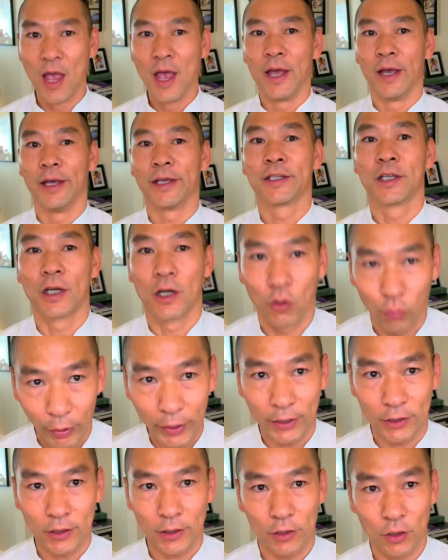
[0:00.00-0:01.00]
It's a
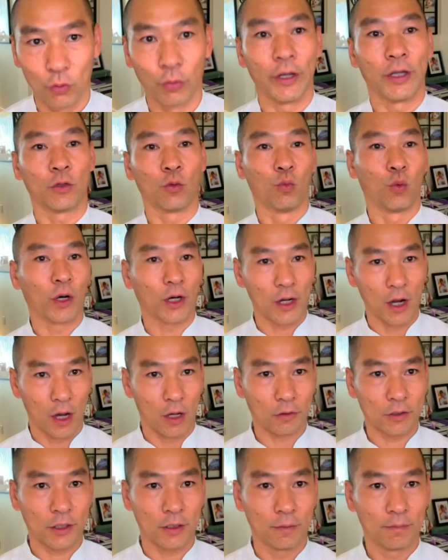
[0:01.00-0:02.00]
great, great
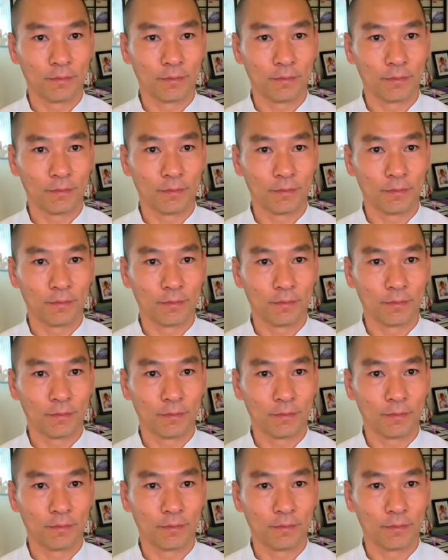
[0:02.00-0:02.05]
workout.